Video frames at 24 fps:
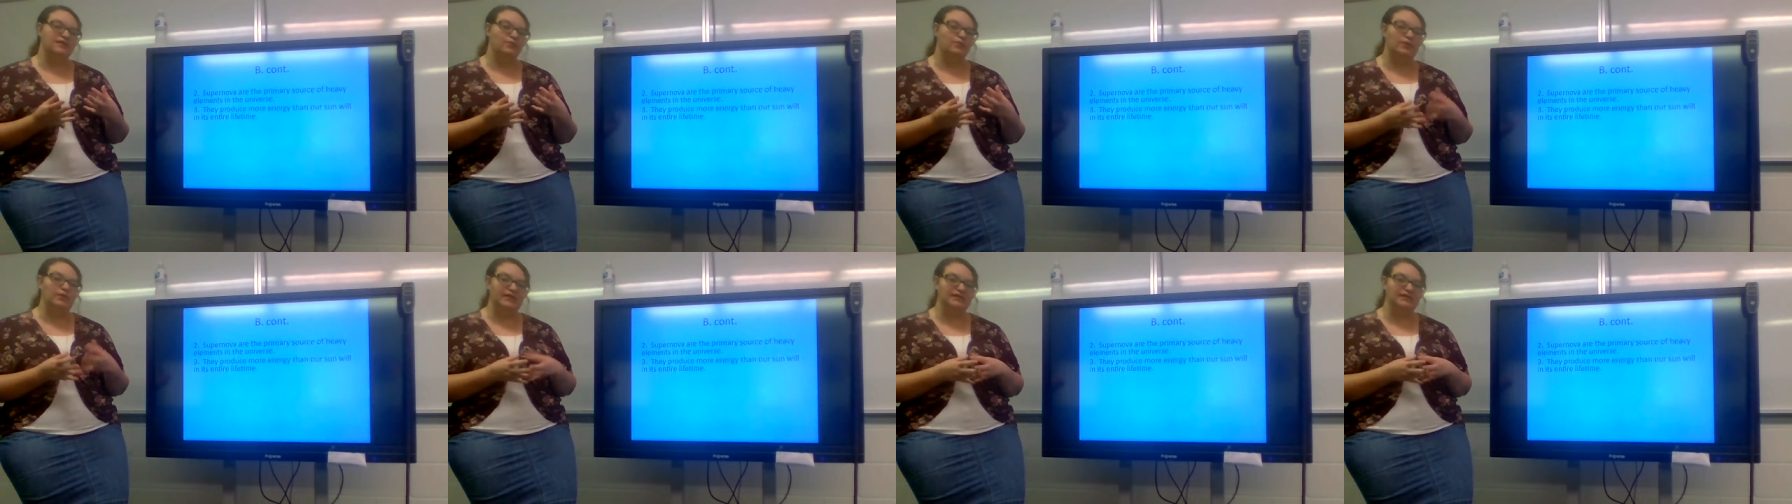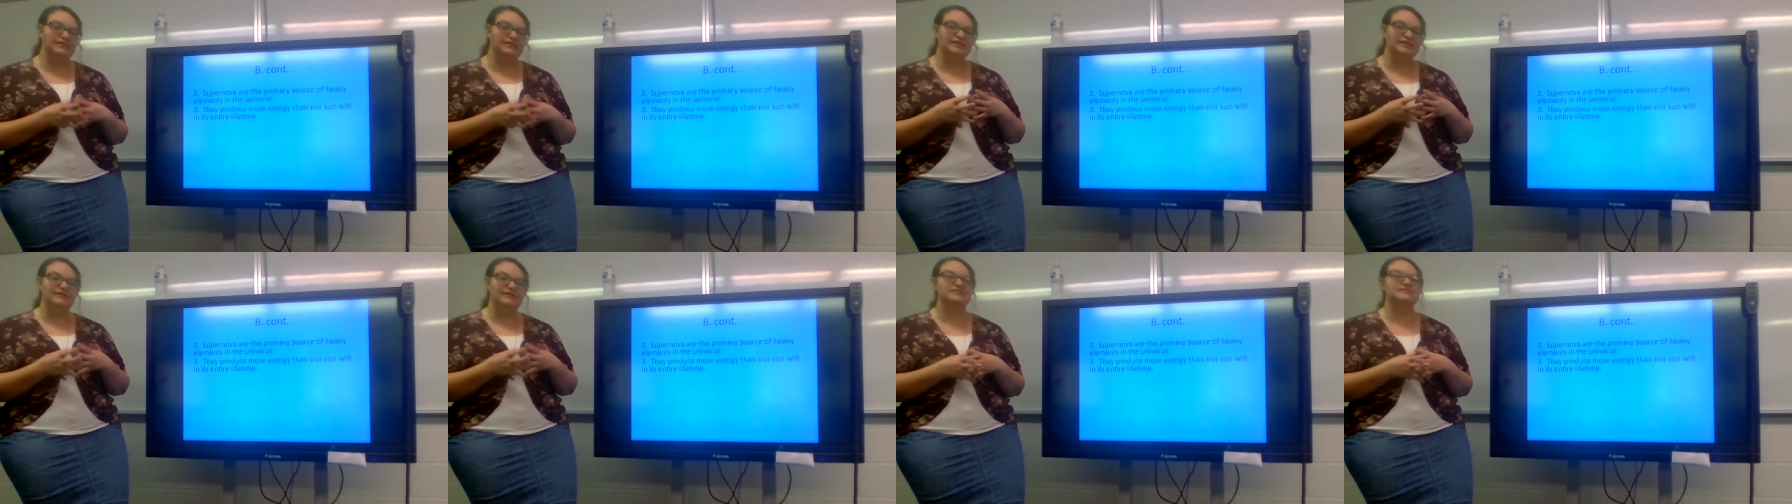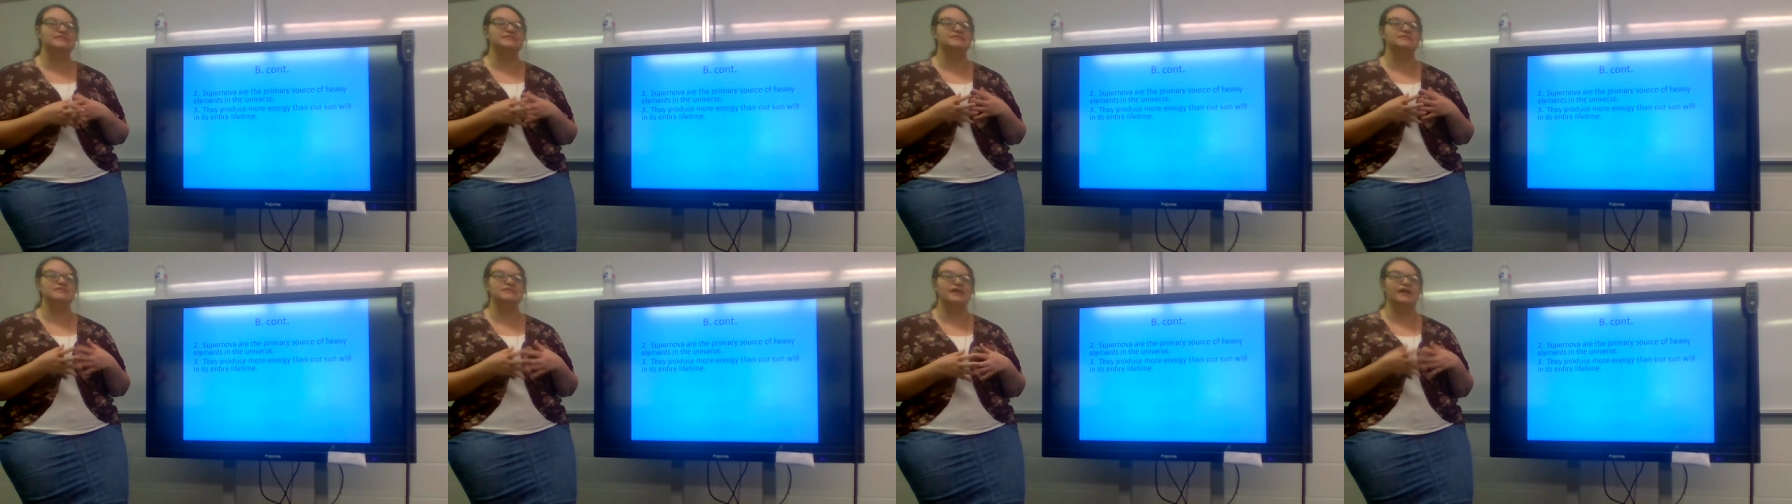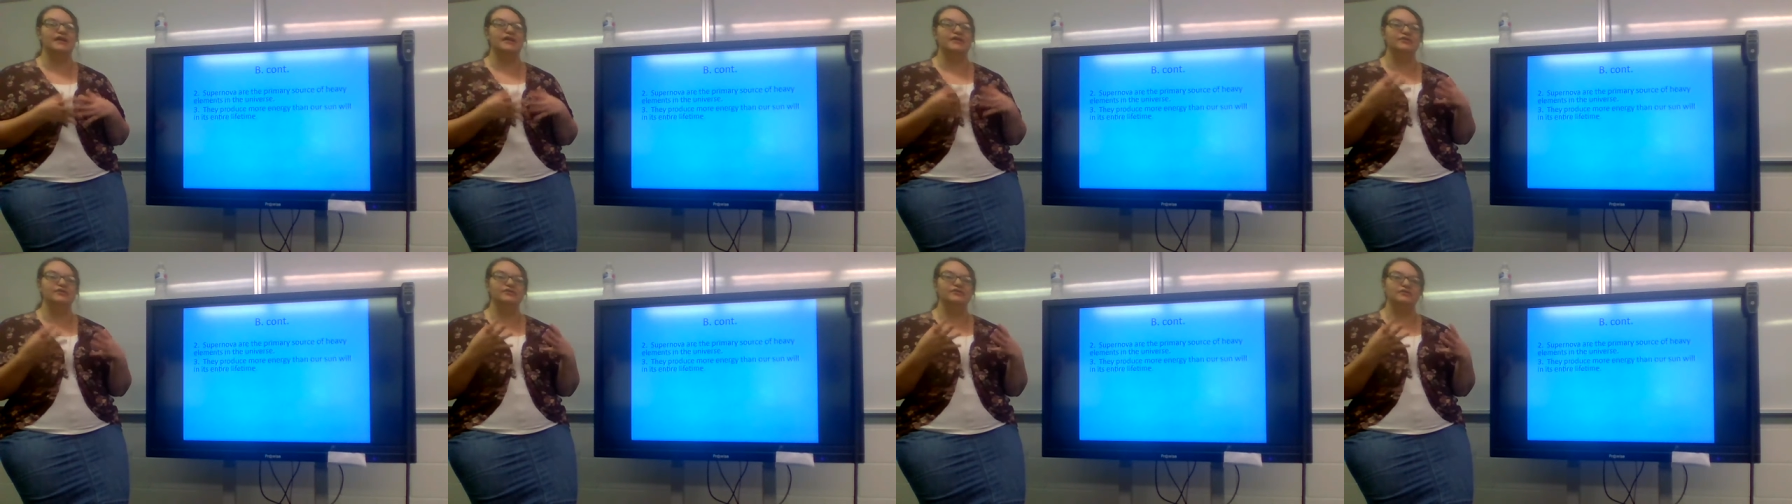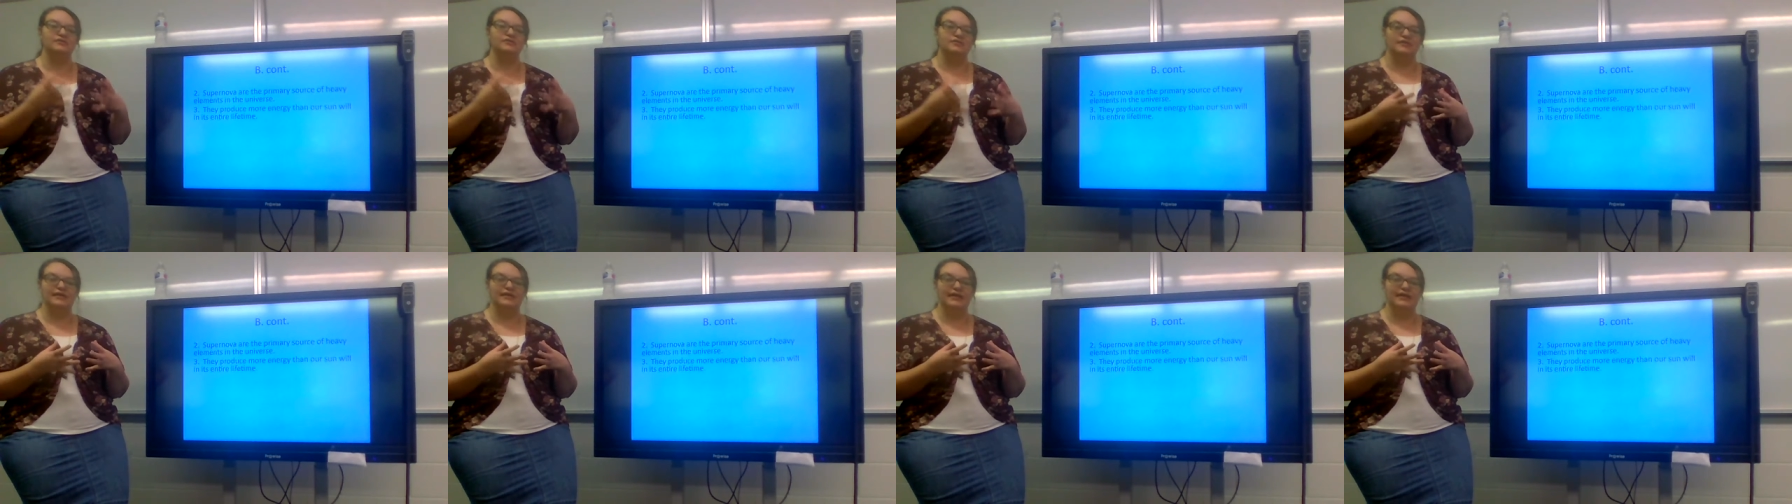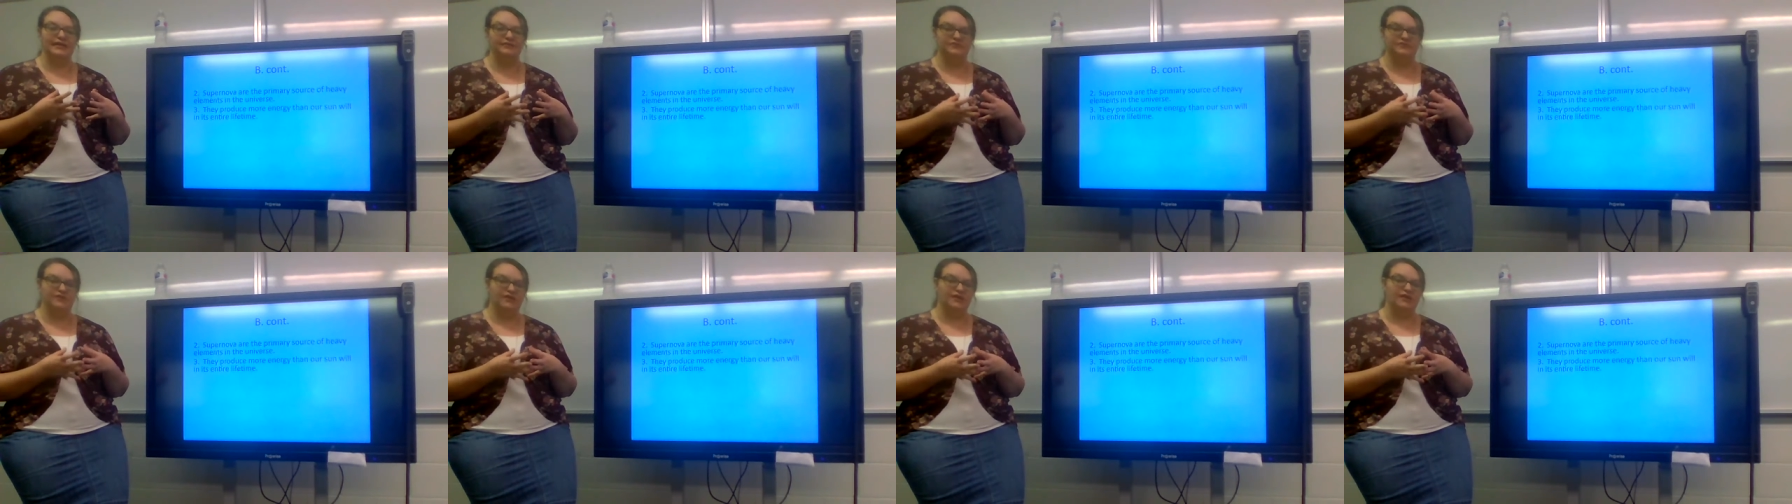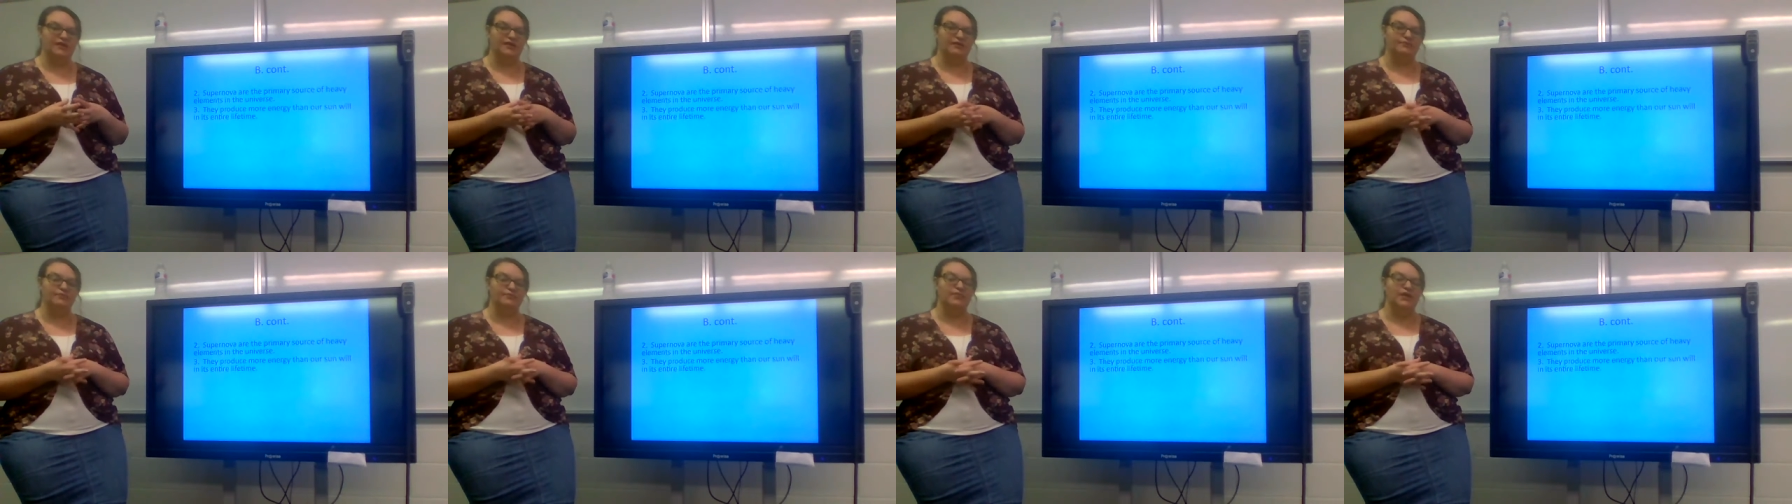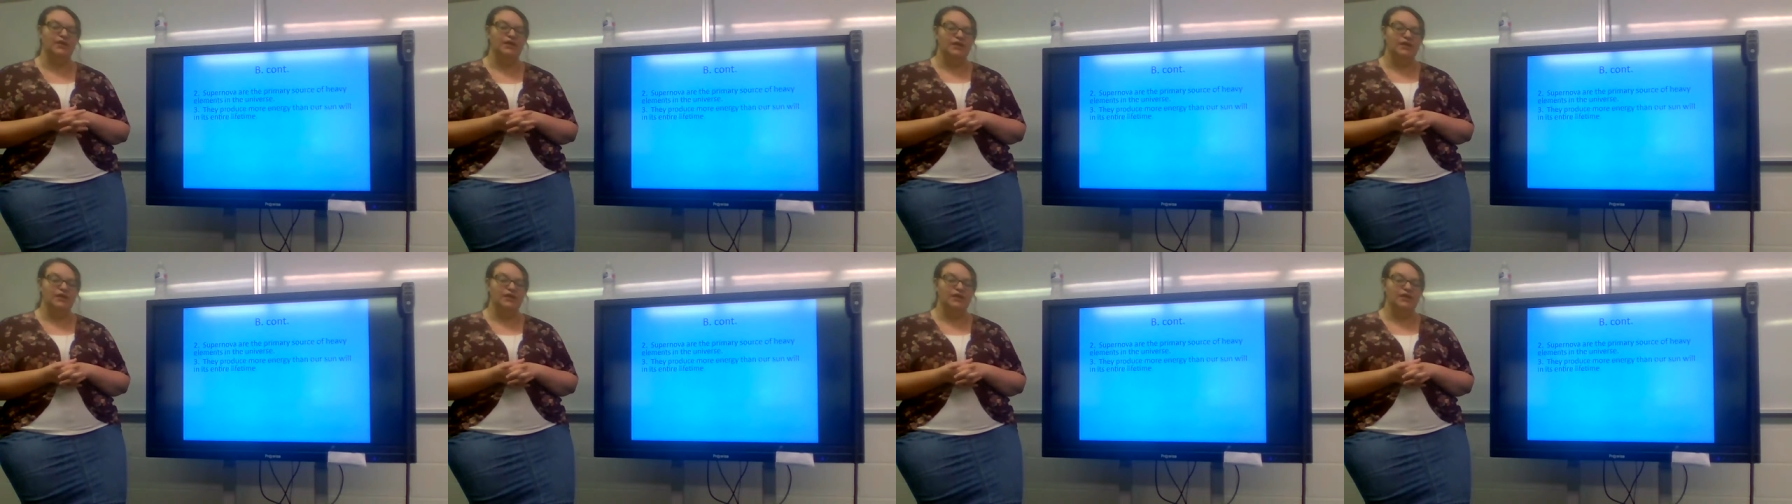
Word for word: will in its entire lifetime.